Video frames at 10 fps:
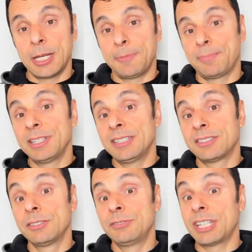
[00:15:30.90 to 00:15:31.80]
Please
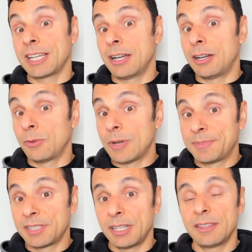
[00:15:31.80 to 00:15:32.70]
do check out our
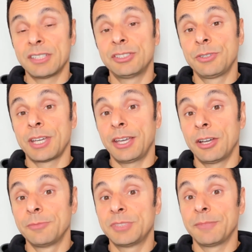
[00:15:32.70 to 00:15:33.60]
website. That's
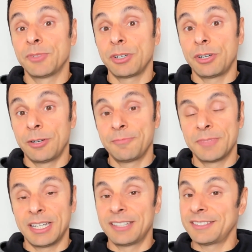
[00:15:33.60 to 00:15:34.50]
ukhomegym.com.
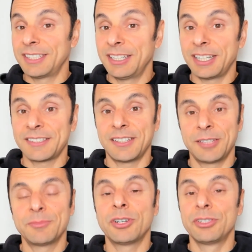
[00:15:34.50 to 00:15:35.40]
And I'll see you next
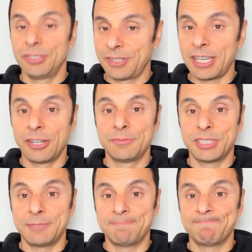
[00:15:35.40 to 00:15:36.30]
time on UK Home Gym.